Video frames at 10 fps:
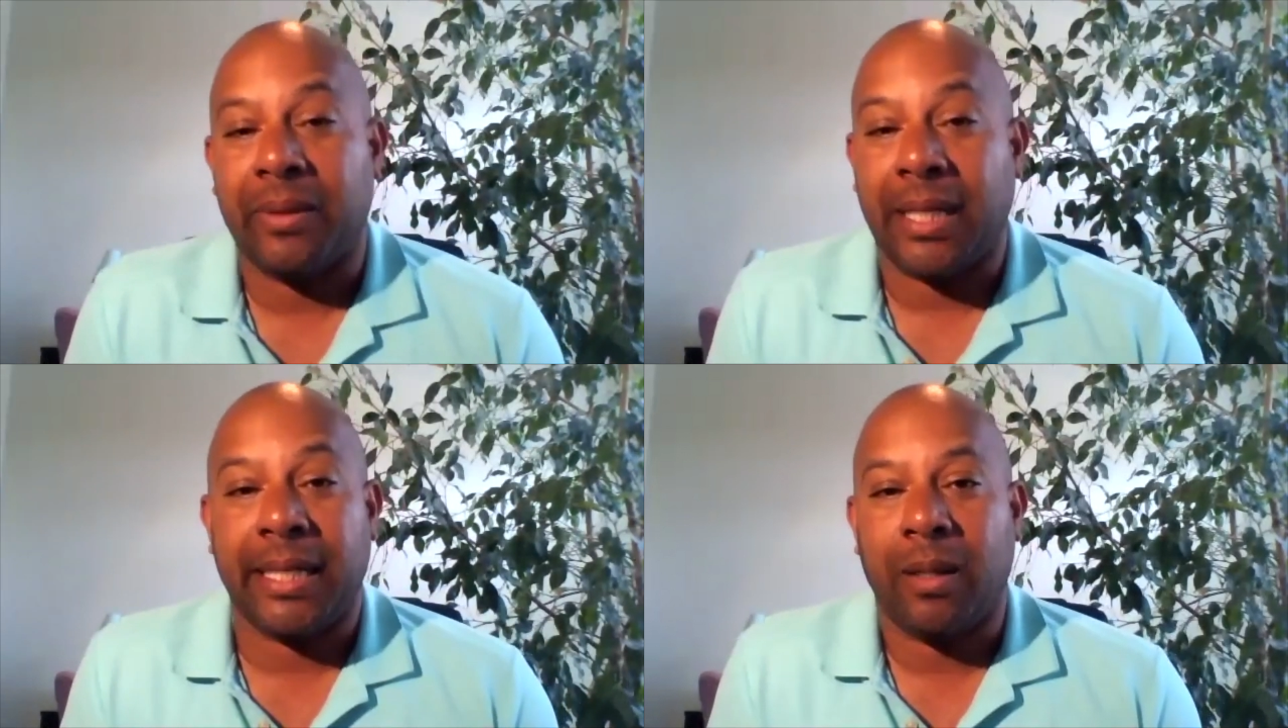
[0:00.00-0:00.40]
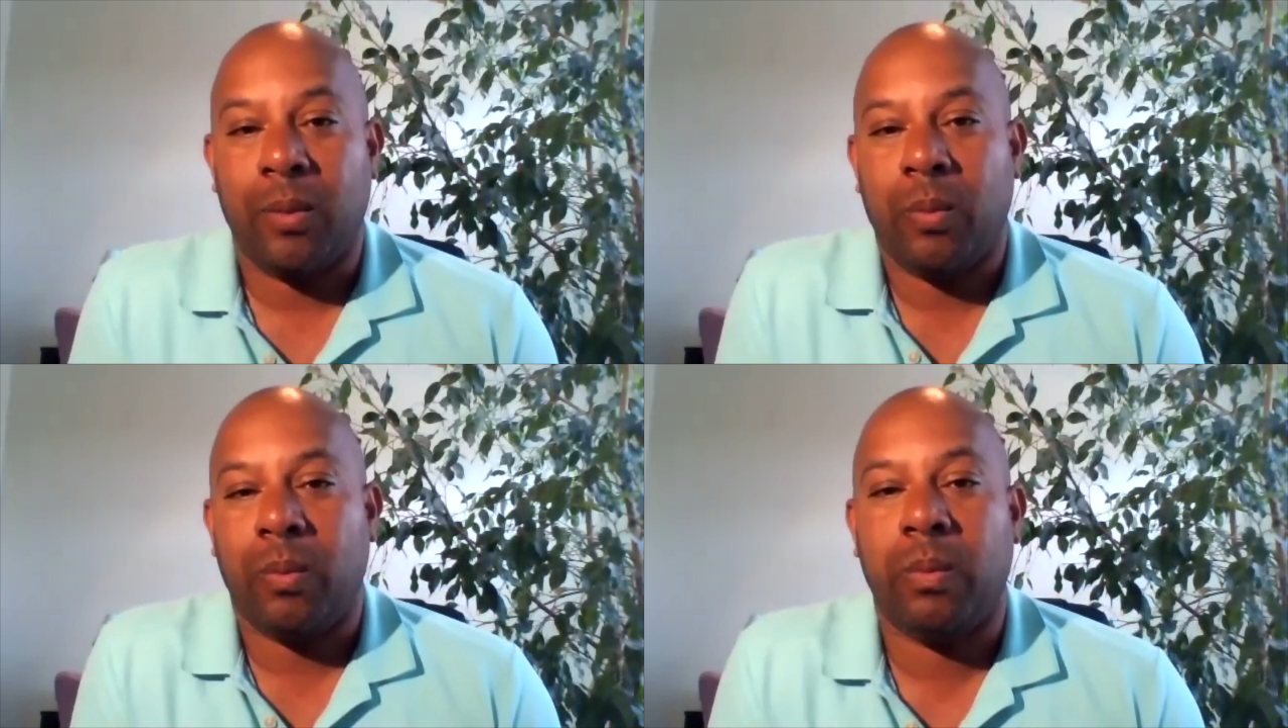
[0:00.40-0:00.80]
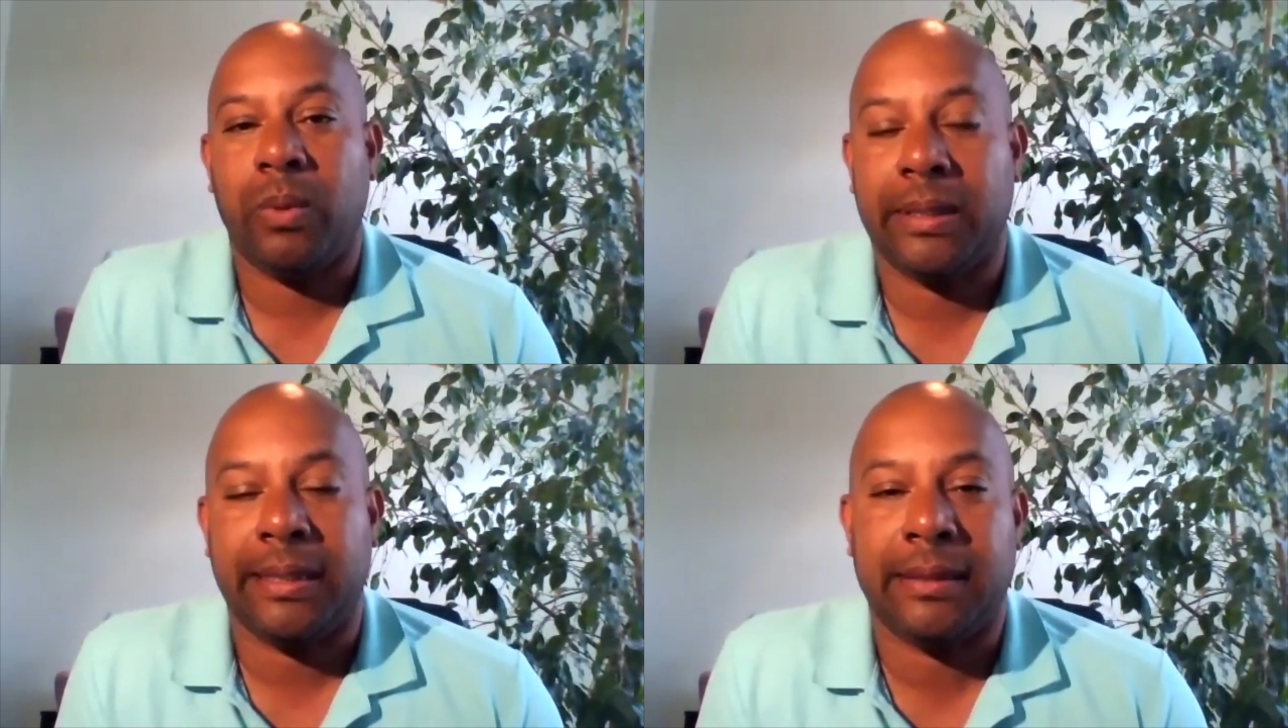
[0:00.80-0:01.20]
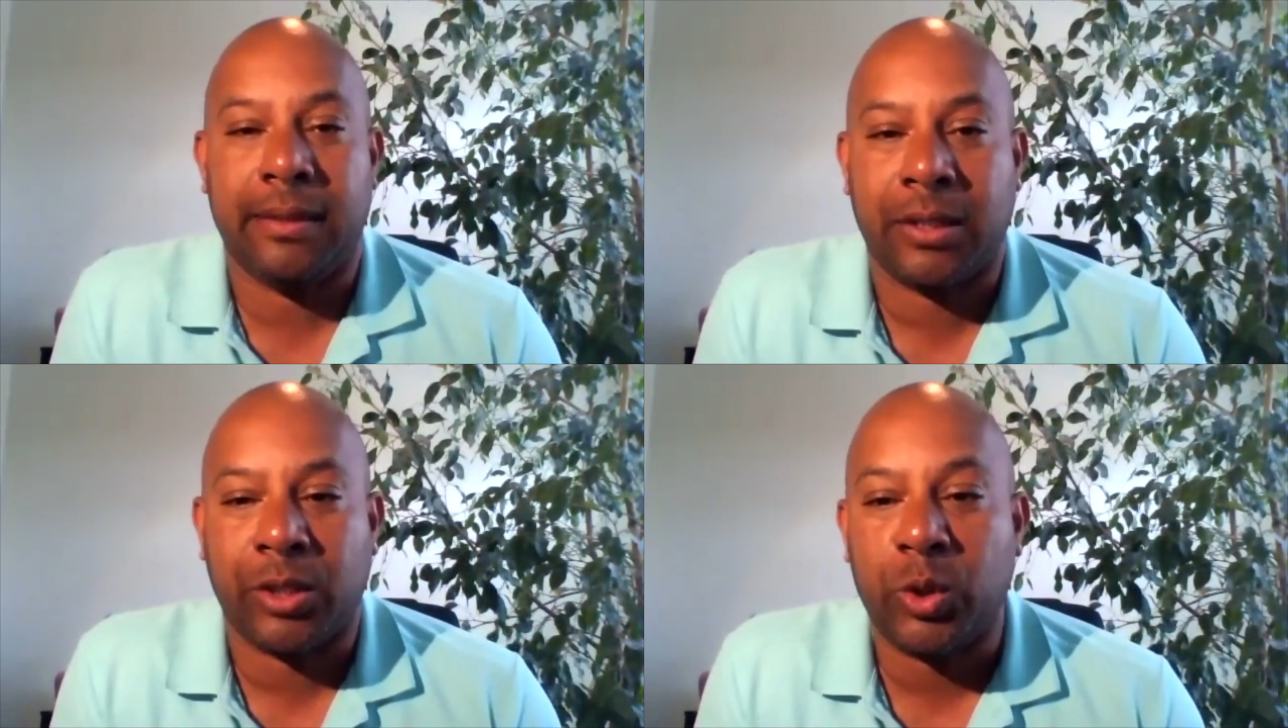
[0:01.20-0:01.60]
Like w- the,
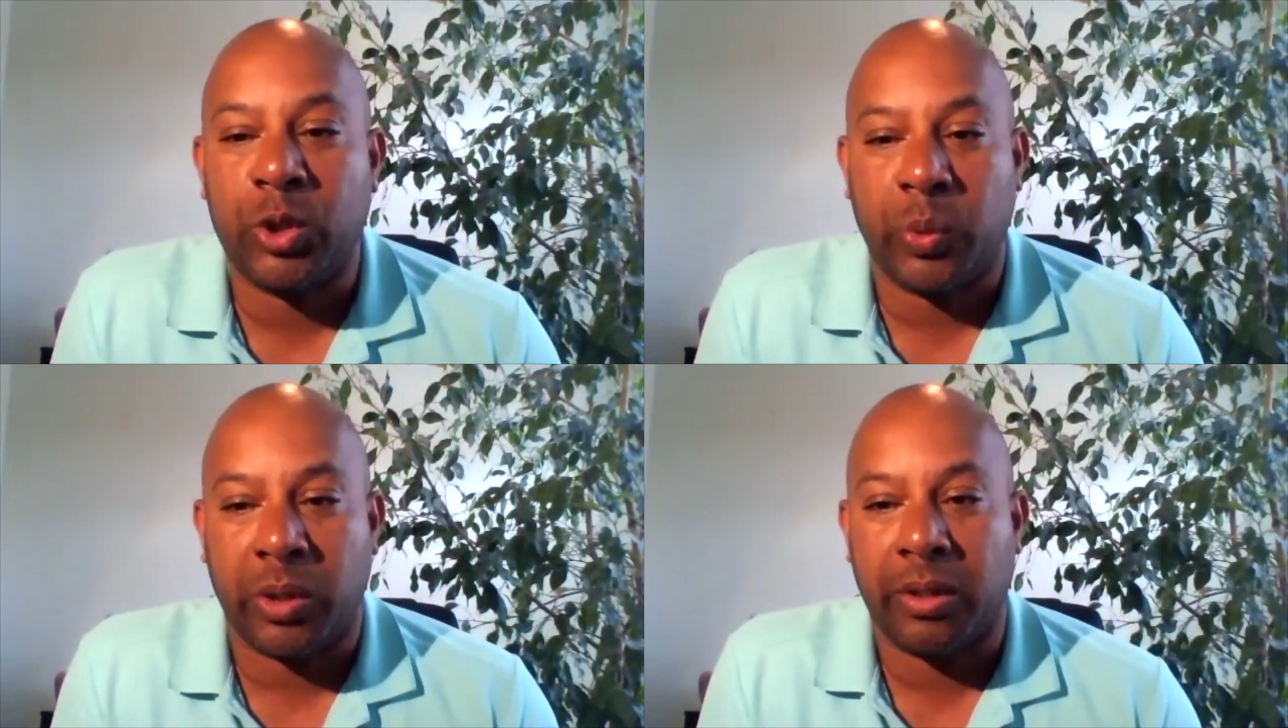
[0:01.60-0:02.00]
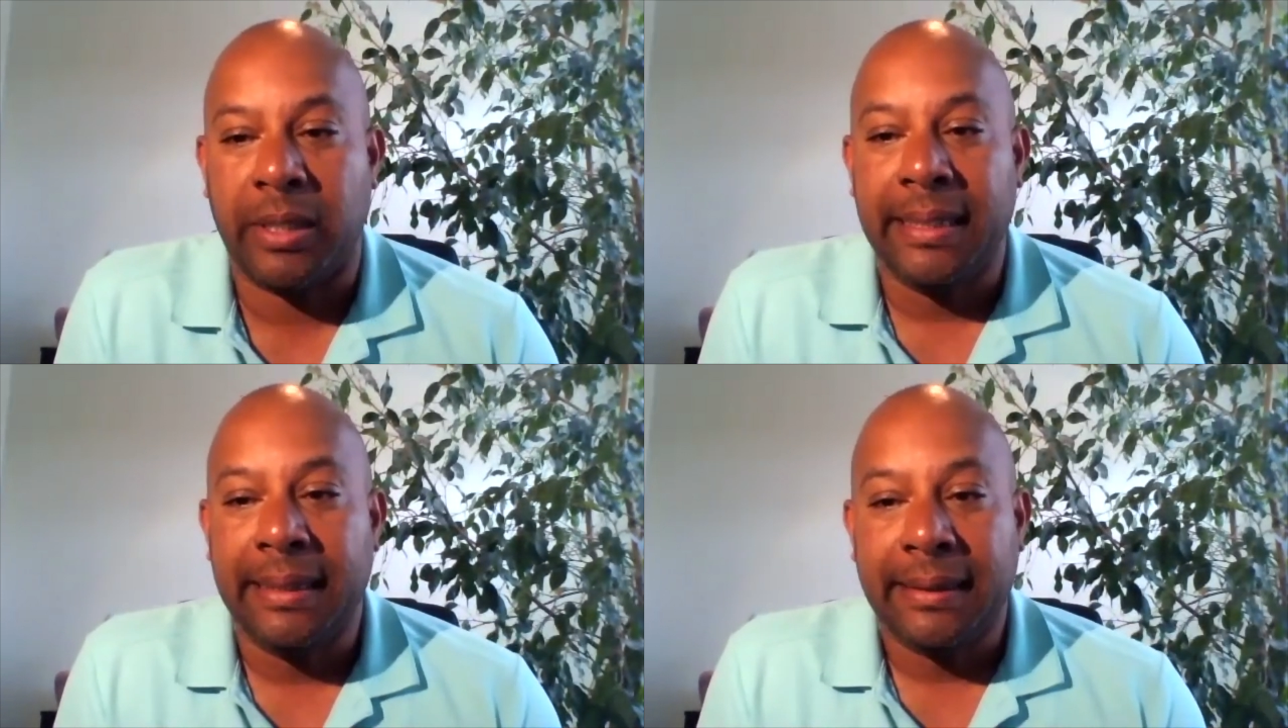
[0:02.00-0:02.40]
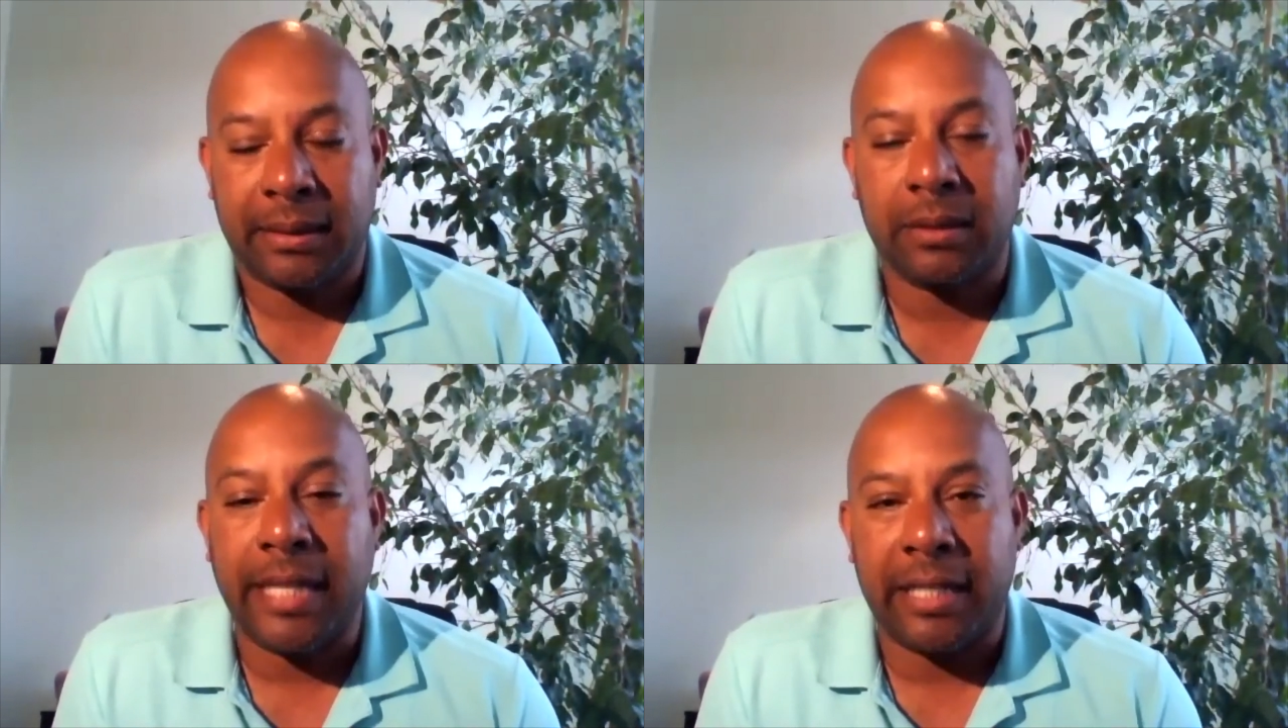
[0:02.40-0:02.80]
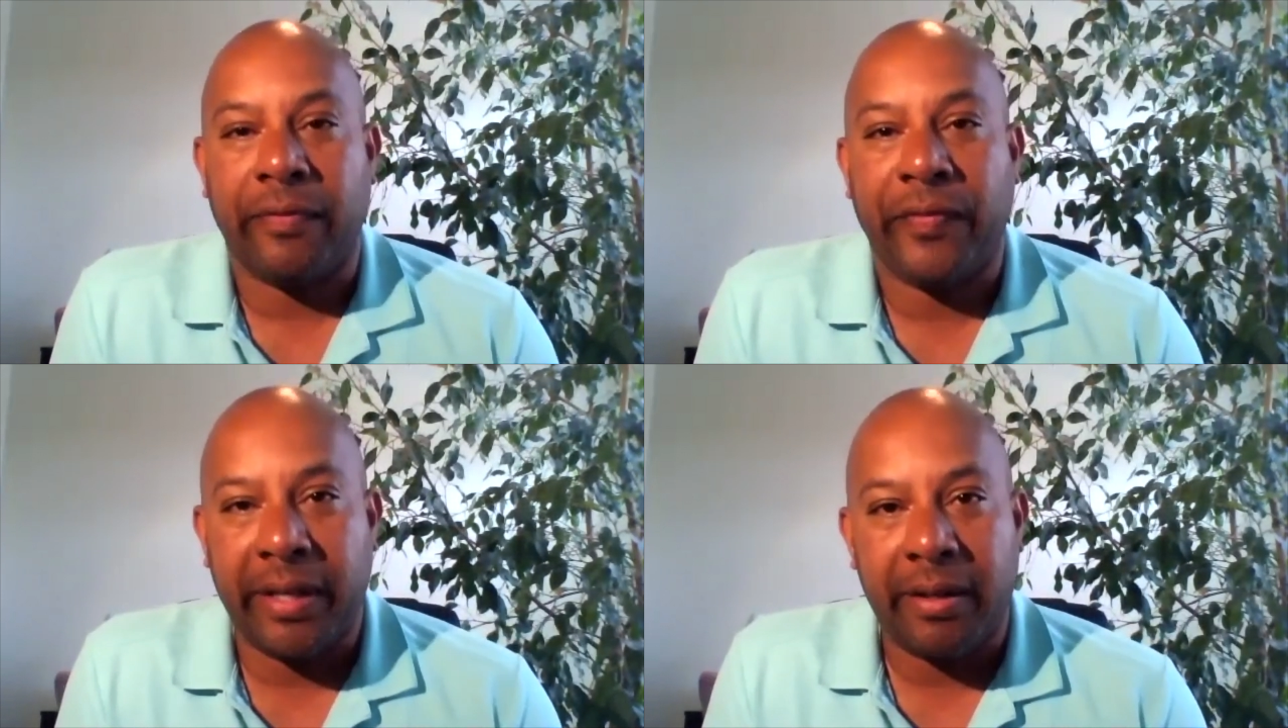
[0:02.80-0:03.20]
the, schools were still kind of
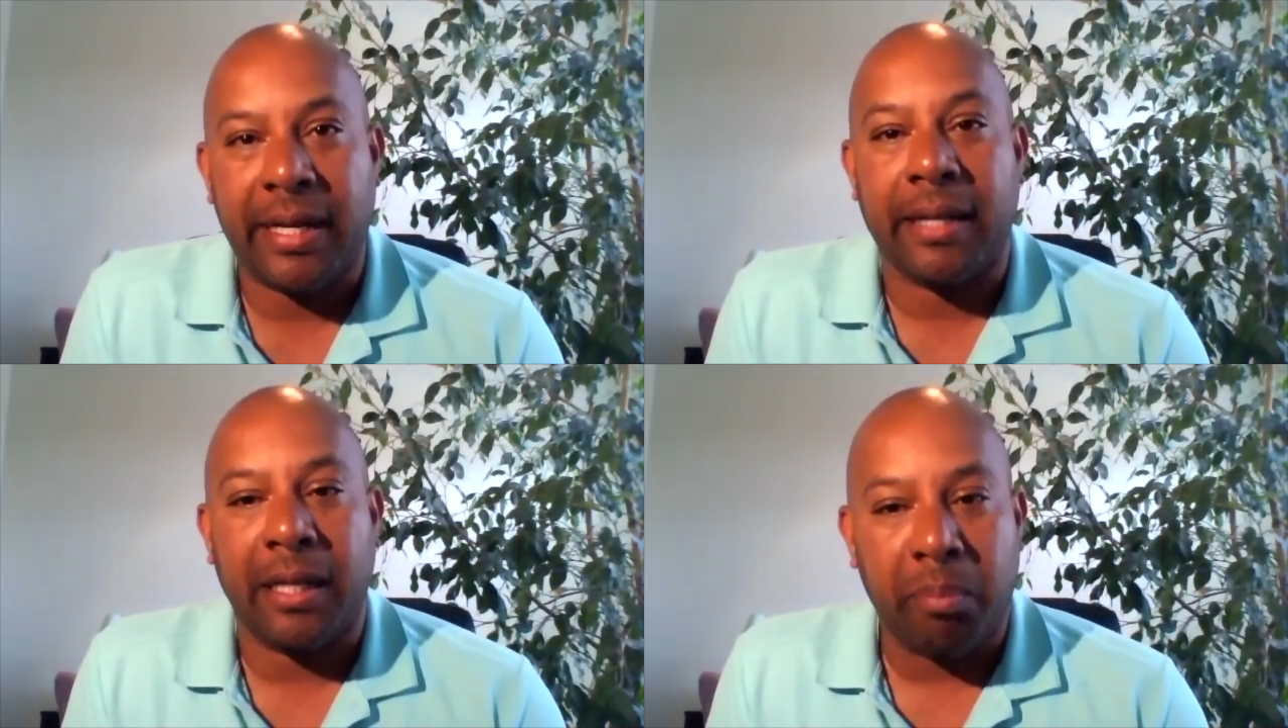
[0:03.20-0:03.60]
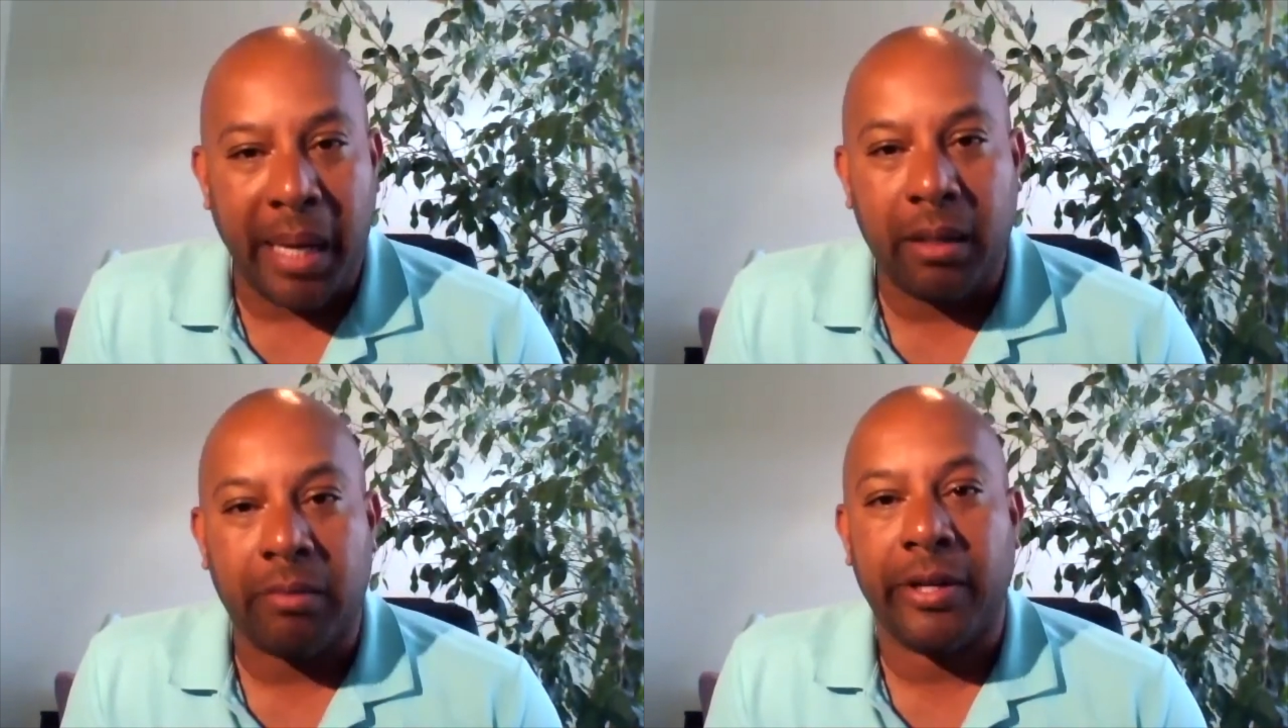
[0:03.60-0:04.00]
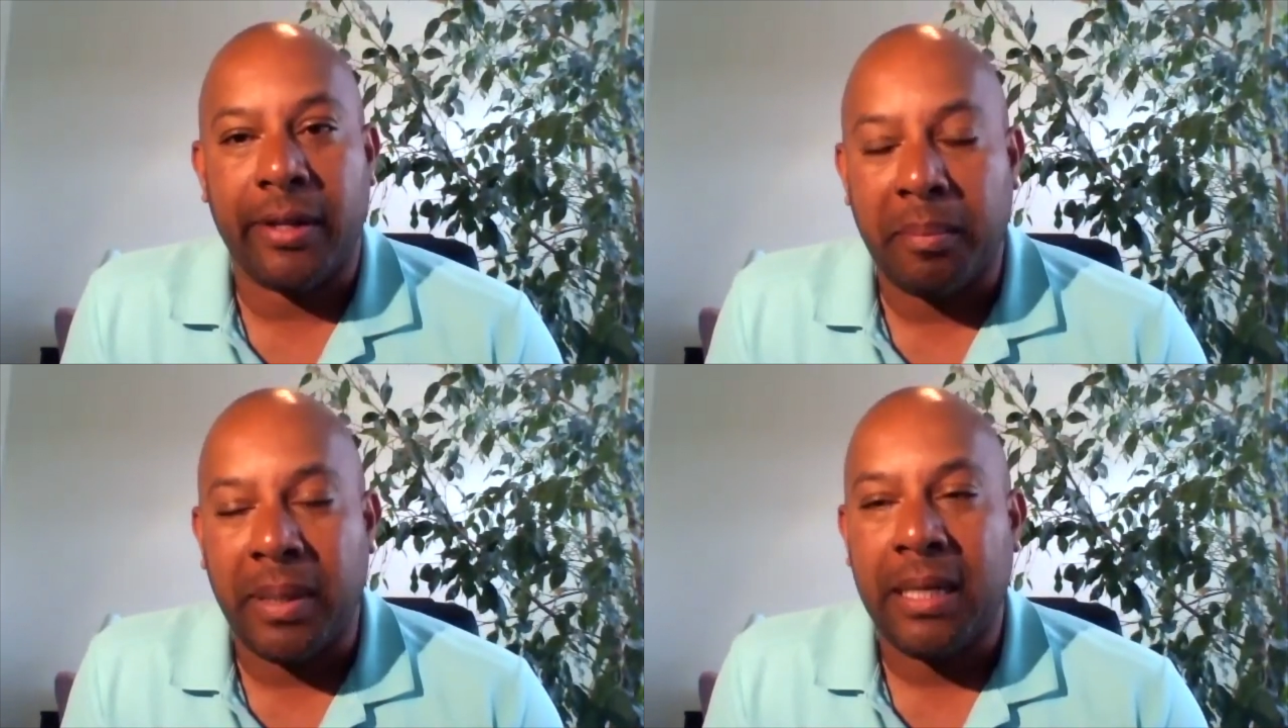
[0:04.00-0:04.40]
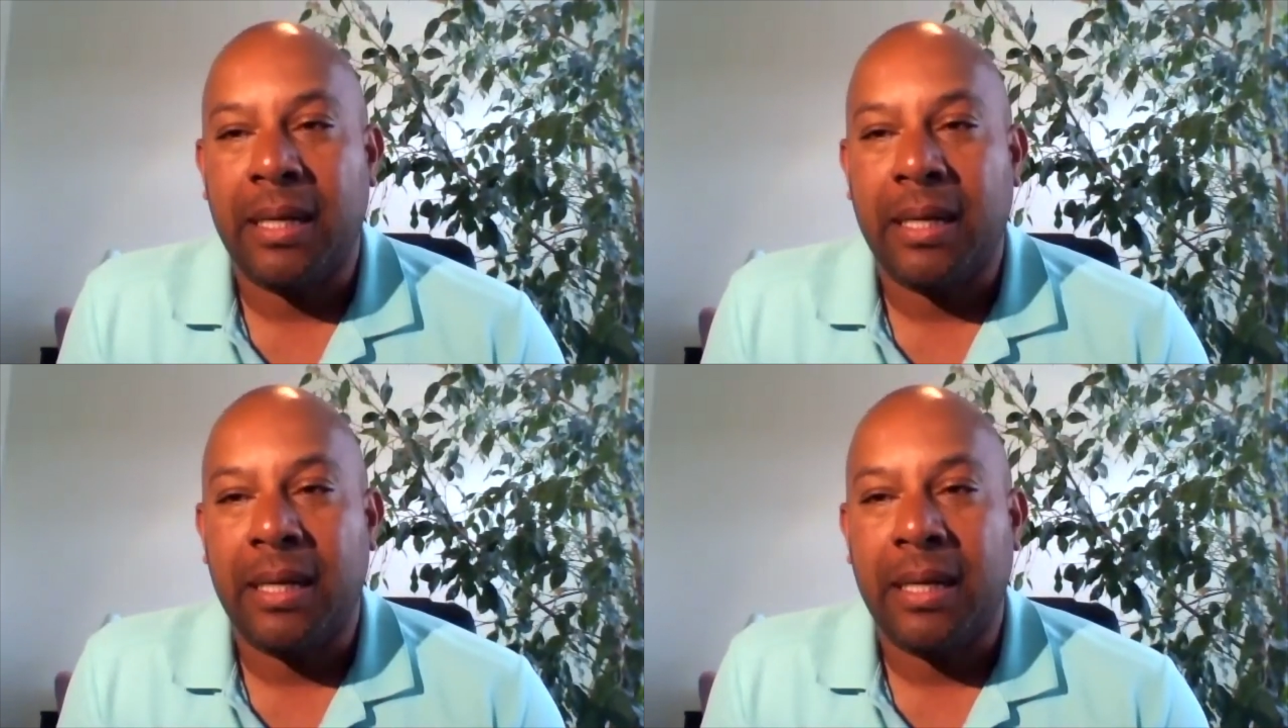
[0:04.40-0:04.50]
figuring out their battle rhythm.